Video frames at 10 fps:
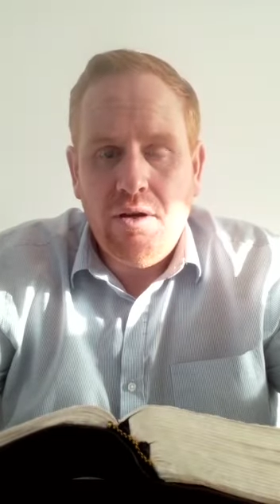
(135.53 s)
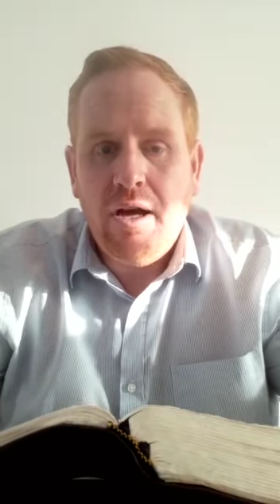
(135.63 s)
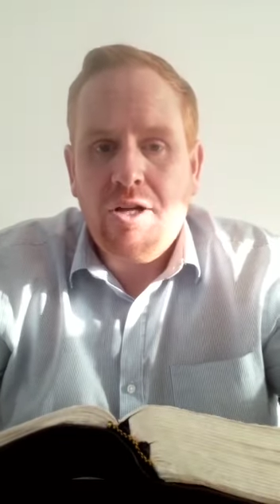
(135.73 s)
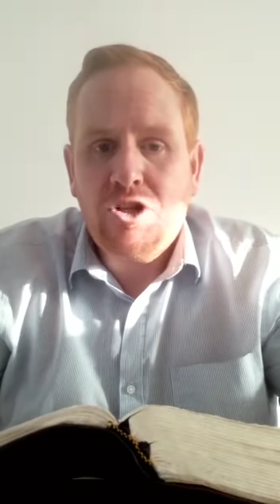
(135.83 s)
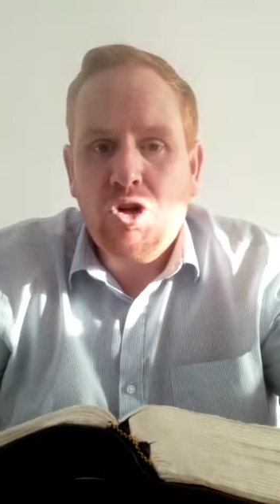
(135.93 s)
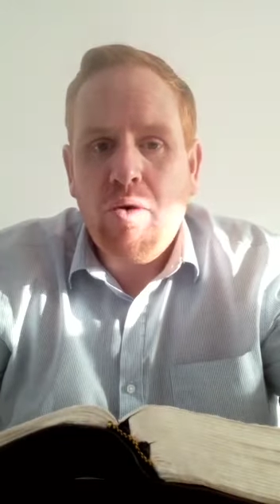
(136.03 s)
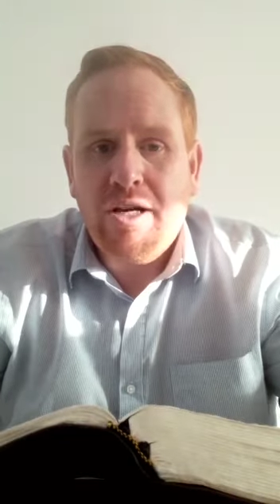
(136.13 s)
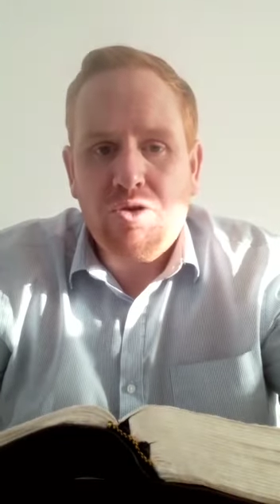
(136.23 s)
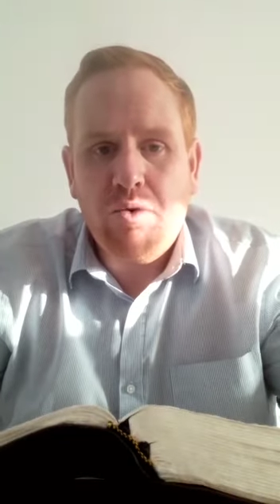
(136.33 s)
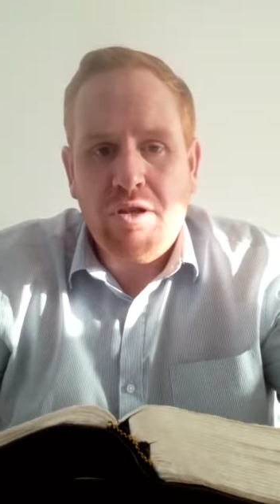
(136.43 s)
And so it
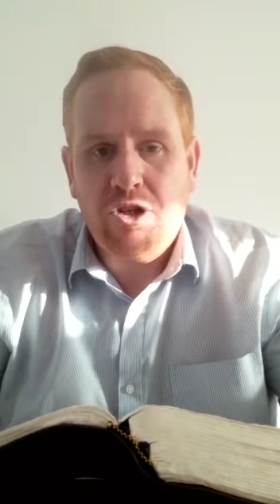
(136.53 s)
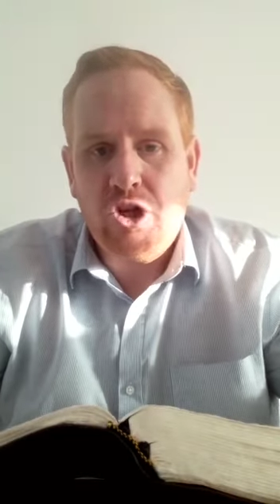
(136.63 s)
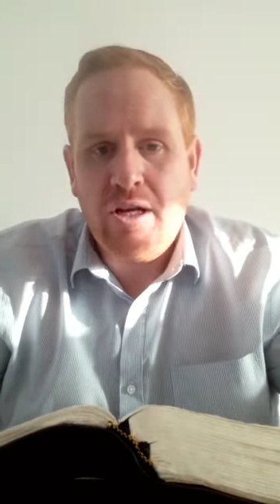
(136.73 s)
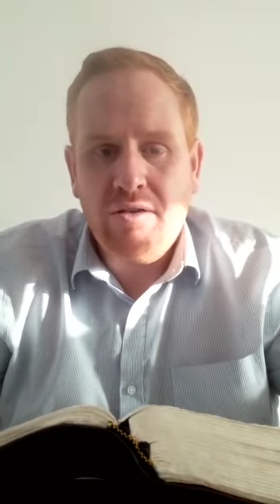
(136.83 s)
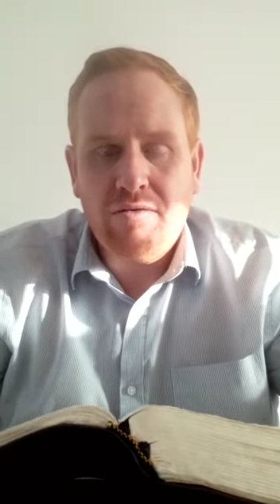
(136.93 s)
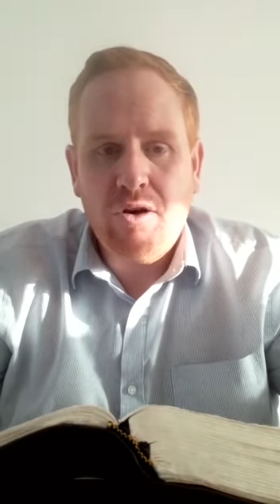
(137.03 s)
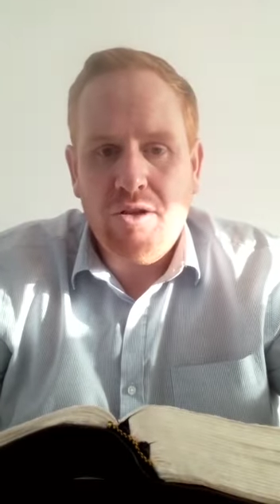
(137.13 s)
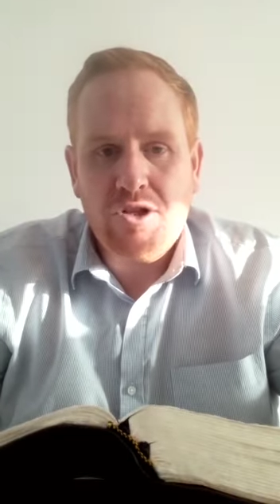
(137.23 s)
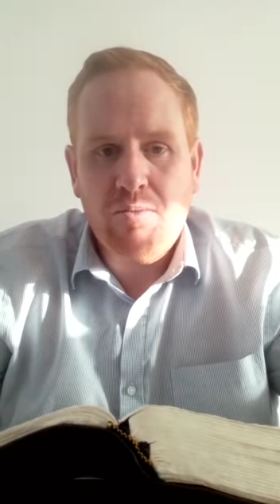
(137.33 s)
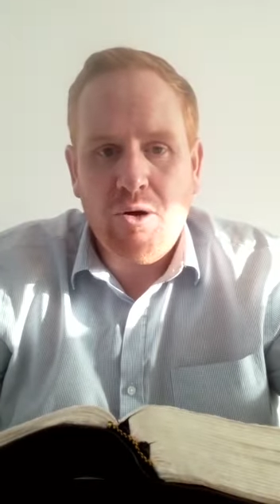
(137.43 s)
is with the child of God
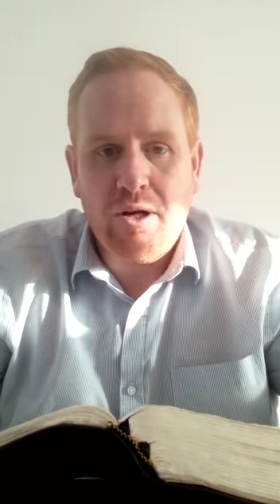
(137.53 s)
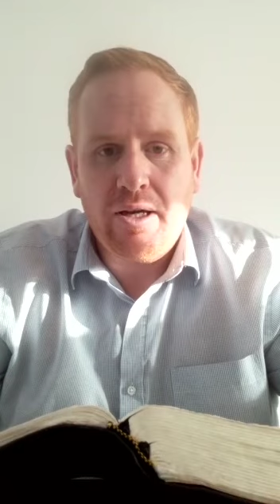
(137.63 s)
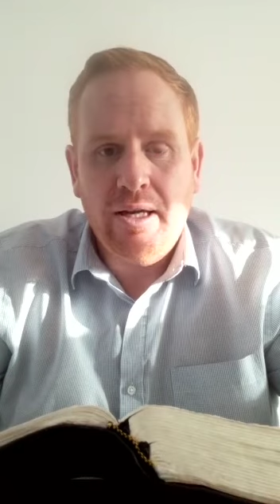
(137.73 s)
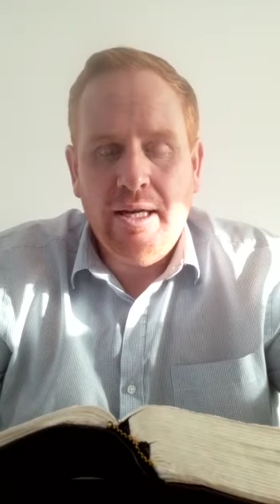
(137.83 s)
this morning.